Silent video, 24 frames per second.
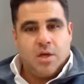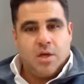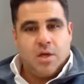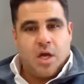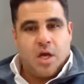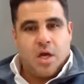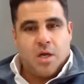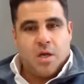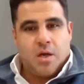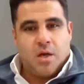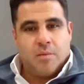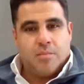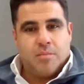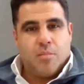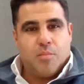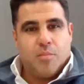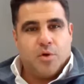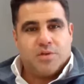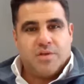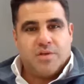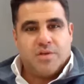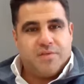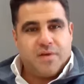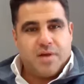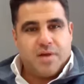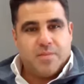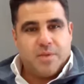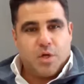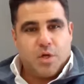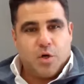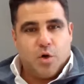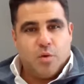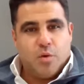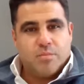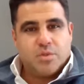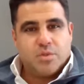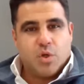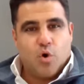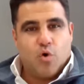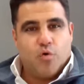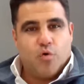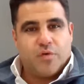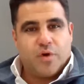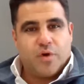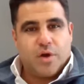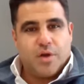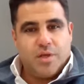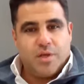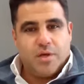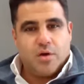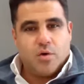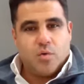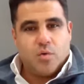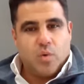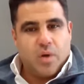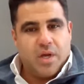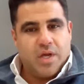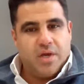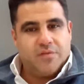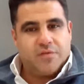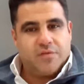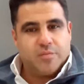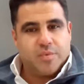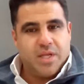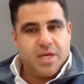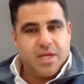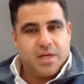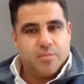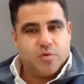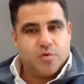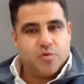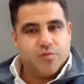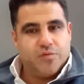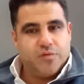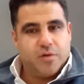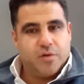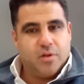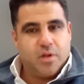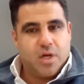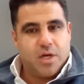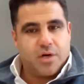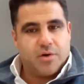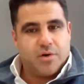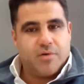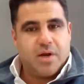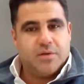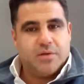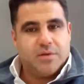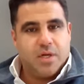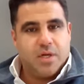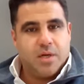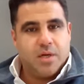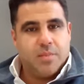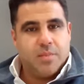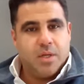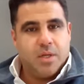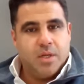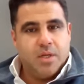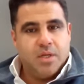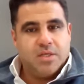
Multifamily homes, over a year wait for plan approval on ground up.